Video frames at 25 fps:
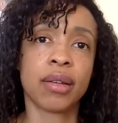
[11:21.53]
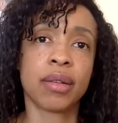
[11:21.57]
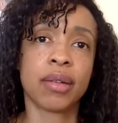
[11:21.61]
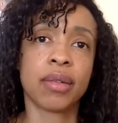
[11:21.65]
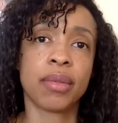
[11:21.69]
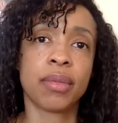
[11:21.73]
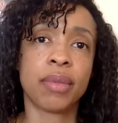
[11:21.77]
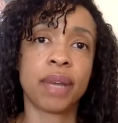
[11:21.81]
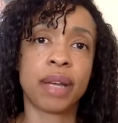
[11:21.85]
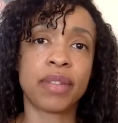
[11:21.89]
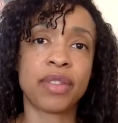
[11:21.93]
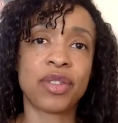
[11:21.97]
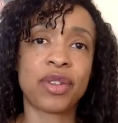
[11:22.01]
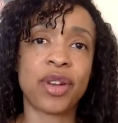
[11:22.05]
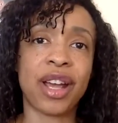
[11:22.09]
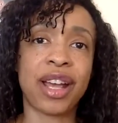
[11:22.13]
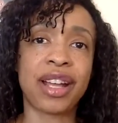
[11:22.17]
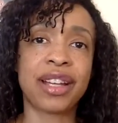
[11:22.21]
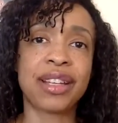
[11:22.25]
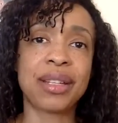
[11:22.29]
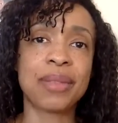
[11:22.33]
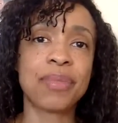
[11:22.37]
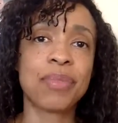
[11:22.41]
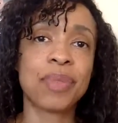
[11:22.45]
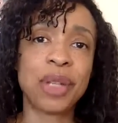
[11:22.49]

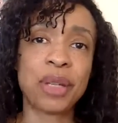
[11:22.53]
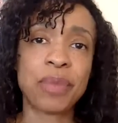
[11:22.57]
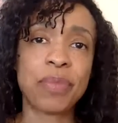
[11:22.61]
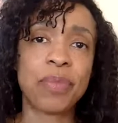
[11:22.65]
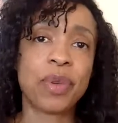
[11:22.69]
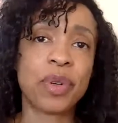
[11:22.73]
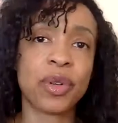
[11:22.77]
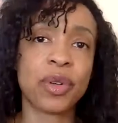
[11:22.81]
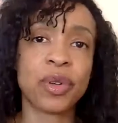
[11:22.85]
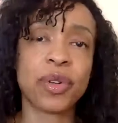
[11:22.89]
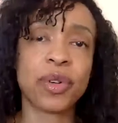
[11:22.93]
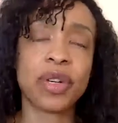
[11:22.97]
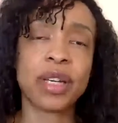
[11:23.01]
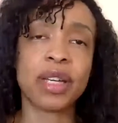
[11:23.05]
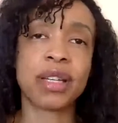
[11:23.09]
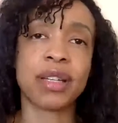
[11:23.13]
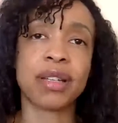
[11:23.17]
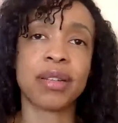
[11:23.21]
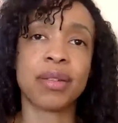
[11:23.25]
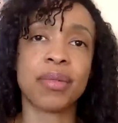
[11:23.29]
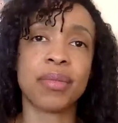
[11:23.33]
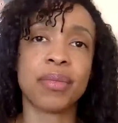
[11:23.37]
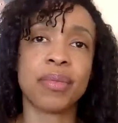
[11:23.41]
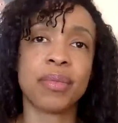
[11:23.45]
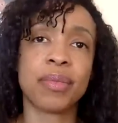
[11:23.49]
attracting people
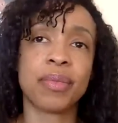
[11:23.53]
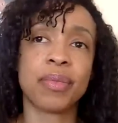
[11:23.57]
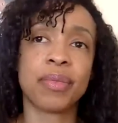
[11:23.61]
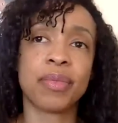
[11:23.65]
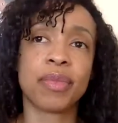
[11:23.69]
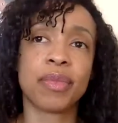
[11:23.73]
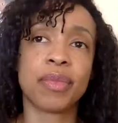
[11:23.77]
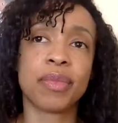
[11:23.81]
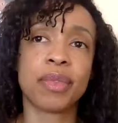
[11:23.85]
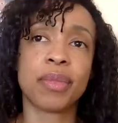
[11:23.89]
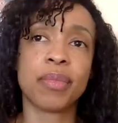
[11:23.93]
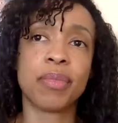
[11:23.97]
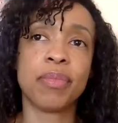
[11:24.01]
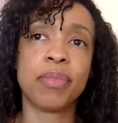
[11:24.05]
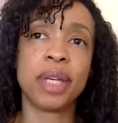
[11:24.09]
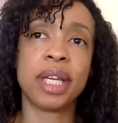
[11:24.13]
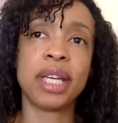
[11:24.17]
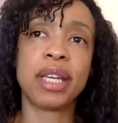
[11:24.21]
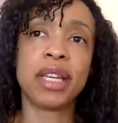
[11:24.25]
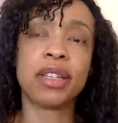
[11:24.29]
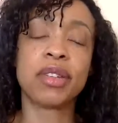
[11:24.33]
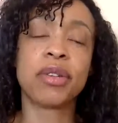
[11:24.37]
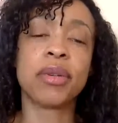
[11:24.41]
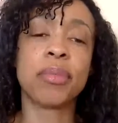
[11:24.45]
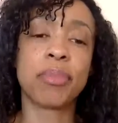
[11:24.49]
and
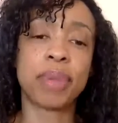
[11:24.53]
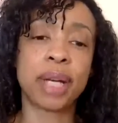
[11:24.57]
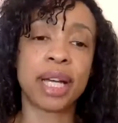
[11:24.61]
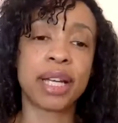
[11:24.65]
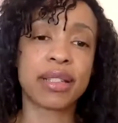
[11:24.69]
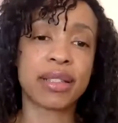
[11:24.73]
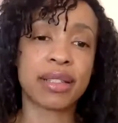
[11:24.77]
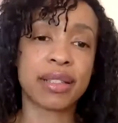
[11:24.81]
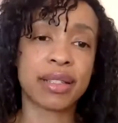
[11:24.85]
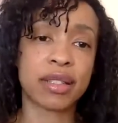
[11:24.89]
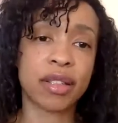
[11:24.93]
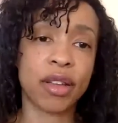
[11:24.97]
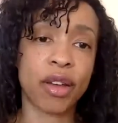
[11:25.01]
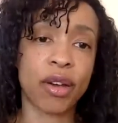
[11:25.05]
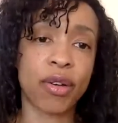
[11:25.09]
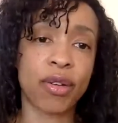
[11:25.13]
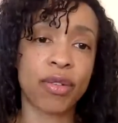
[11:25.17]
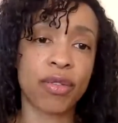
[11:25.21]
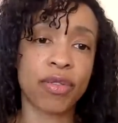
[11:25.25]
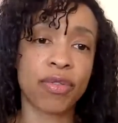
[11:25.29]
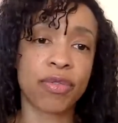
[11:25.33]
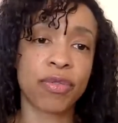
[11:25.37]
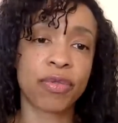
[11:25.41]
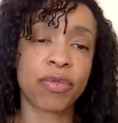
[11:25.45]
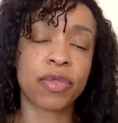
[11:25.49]
being your best
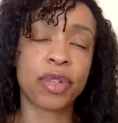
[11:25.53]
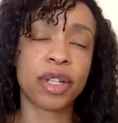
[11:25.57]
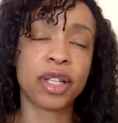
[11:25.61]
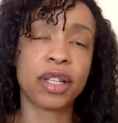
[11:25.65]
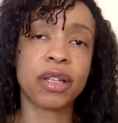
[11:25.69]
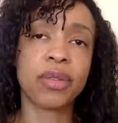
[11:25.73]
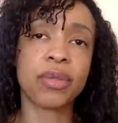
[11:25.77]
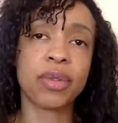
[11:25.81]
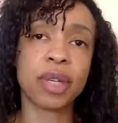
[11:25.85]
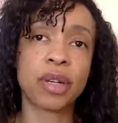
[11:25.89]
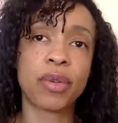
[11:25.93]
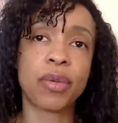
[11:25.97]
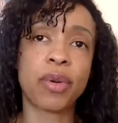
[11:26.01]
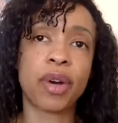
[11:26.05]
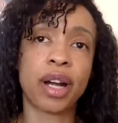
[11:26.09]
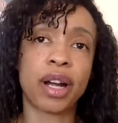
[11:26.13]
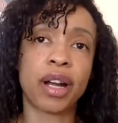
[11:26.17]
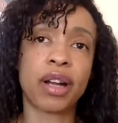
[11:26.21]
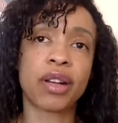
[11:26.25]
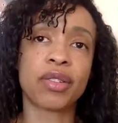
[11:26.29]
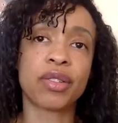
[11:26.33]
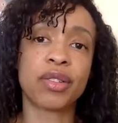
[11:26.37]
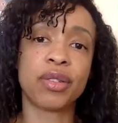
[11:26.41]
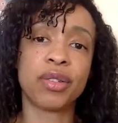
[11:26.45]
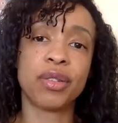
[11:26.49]
self really
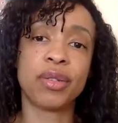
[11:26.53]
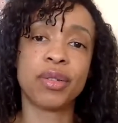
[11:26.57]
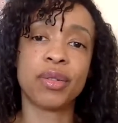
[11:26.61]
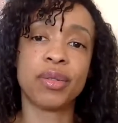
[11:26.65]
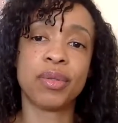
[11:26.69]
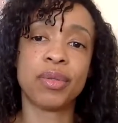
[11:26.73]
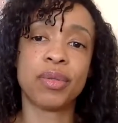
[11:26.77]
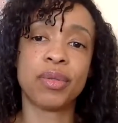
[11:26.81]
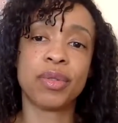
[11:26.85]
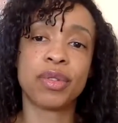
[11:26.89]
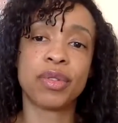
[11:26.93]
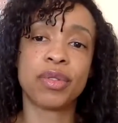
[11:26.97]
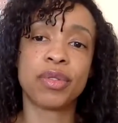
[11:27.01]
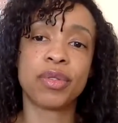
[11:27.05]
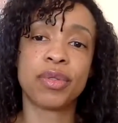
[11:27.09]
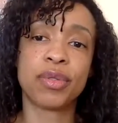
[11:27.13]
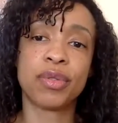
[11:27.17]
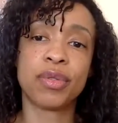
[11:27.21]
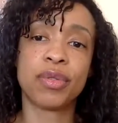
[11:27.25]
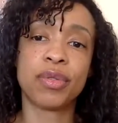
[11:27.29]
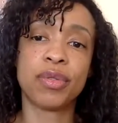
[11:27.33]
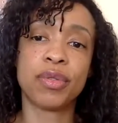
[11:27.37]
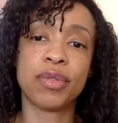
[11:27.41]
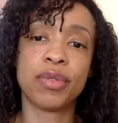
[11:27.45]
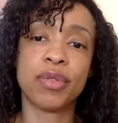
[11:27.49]
requires you
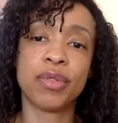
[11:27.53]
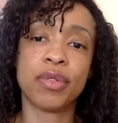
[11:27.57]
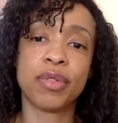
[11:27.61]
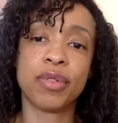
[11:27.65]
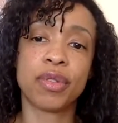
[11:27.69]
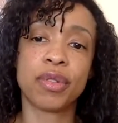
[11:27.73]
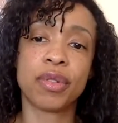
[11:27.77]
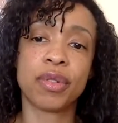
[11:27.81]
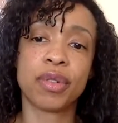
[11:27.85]
to